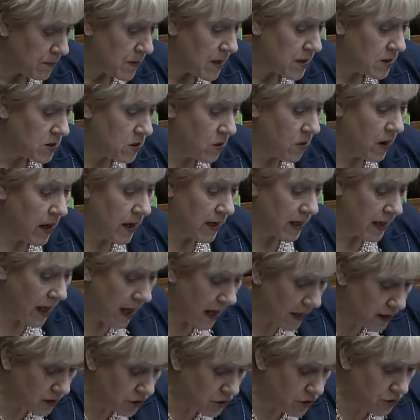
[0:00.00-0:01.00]
So I
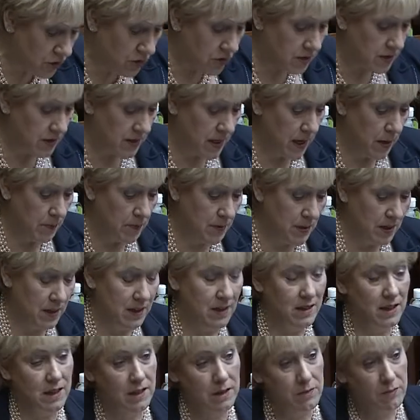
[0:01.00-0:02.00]
can assure the Deputy
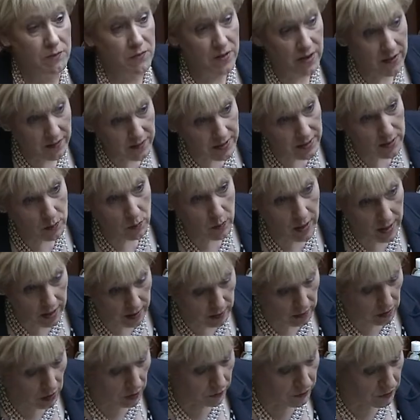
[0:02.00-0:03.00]
that I'm very
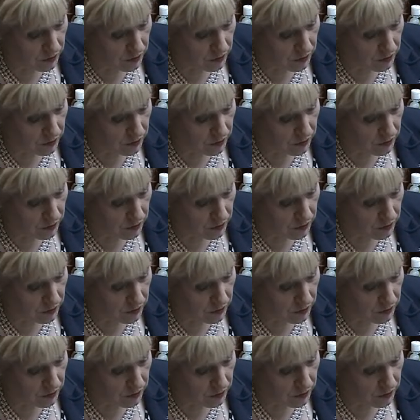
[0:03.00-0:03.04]
aware of